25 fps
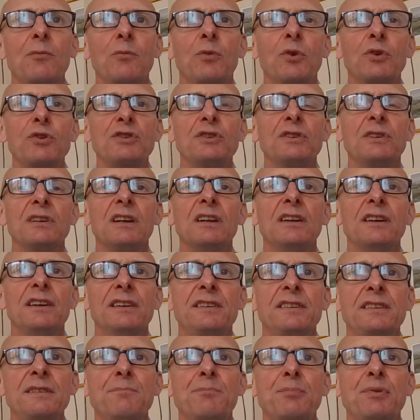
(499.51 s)
what you
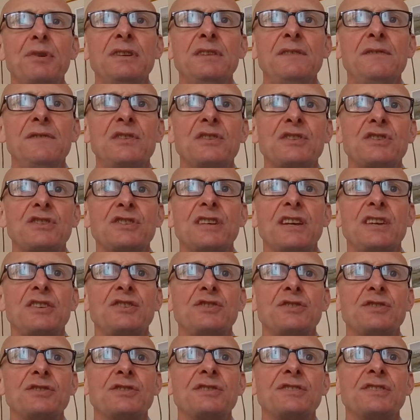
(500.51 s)
learned in previous
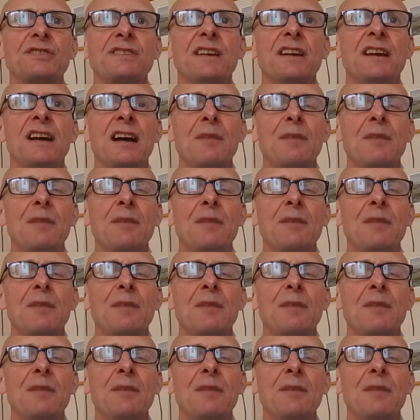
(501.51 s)
sessions